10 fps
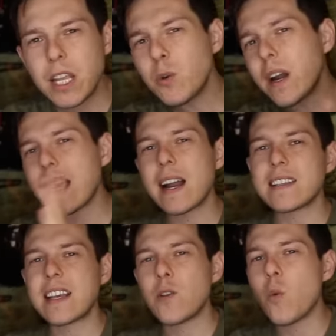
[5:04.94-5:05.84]
But you know what I gotta
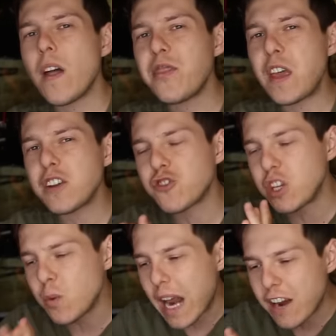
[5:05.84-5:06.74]
say, the one thing
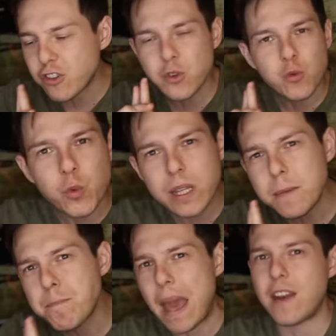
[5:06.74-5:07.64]
she would actually
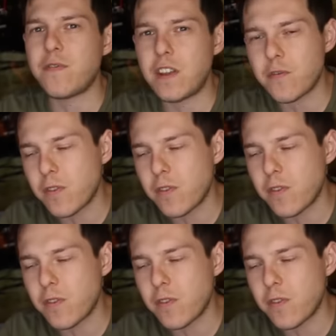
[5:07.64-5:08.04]
really benefit